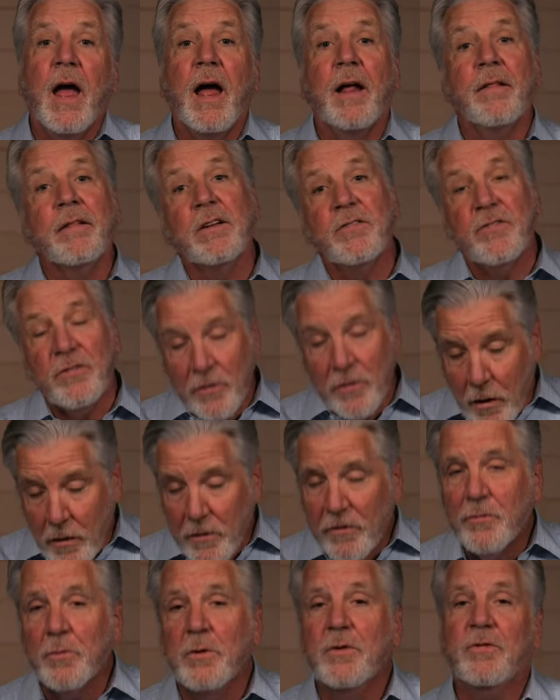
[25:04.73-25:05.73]
And that
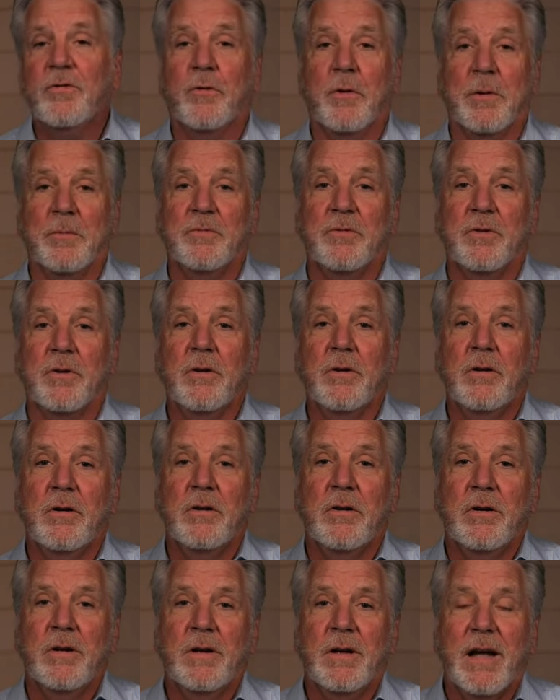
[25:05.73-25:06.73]
starts with Scripture,
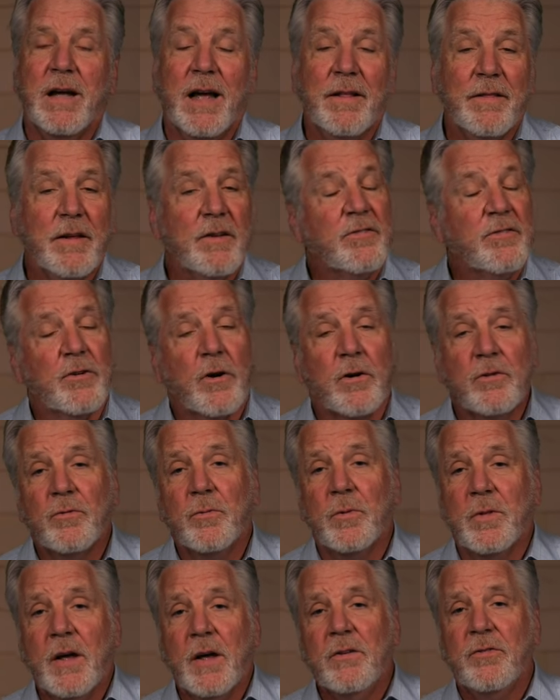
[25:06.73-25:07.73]
and that starts
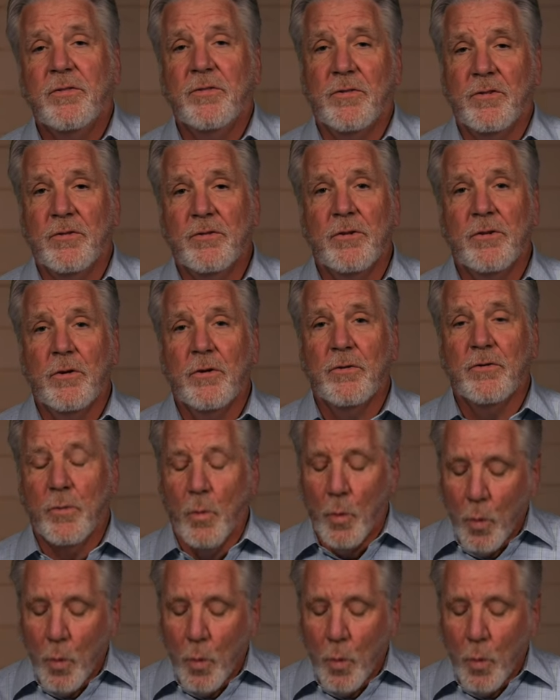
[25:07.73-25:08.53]
with us as the church.